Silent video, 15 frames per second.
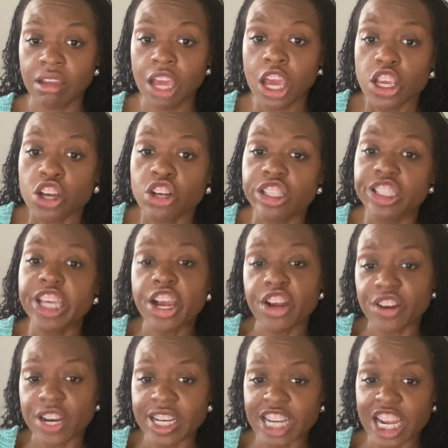You're
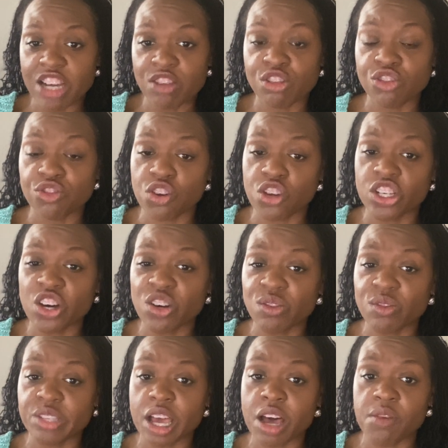tearing down
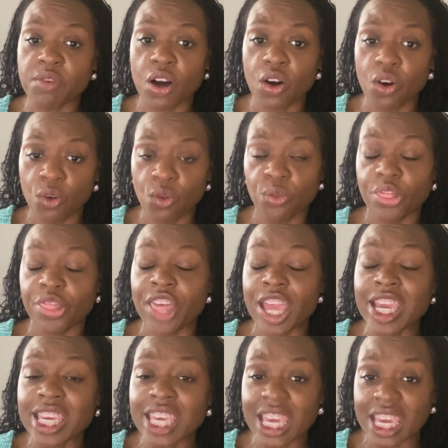strongholds of old
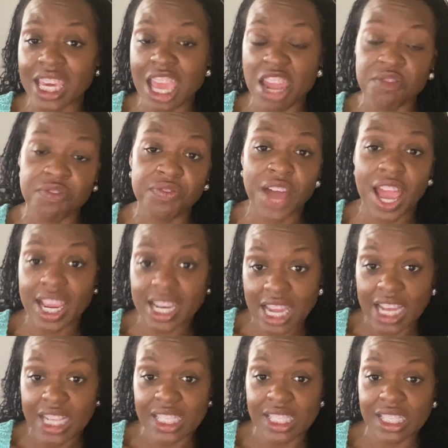thinking and
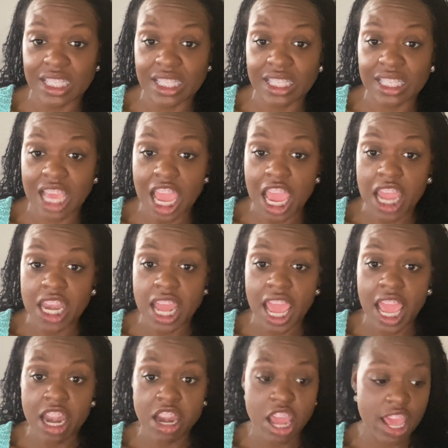finances
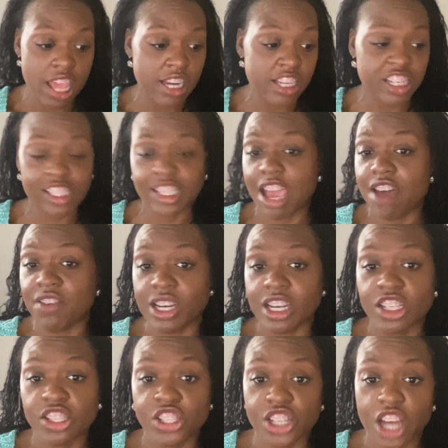and just having
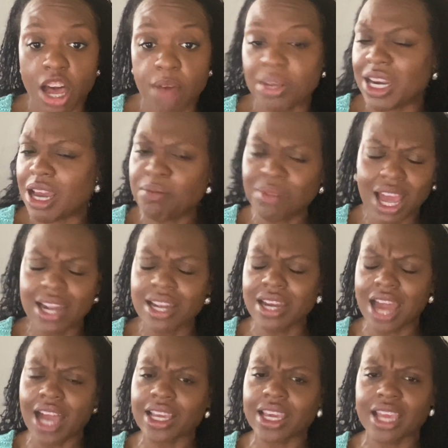a job. And I'm not
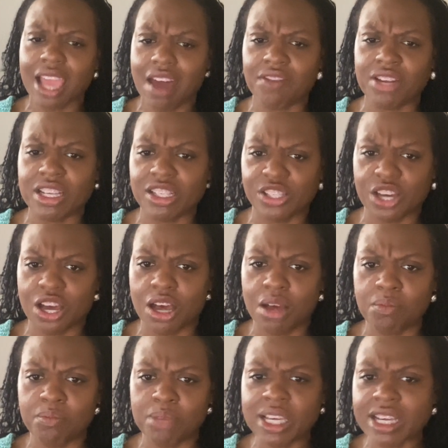knocking having a job
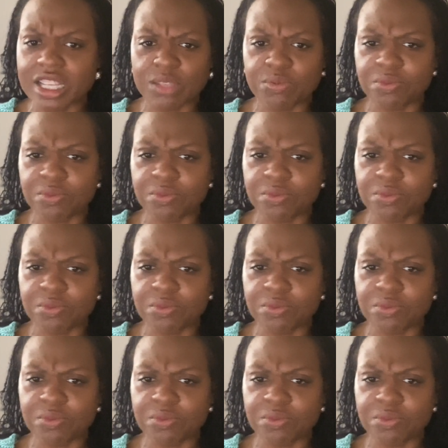because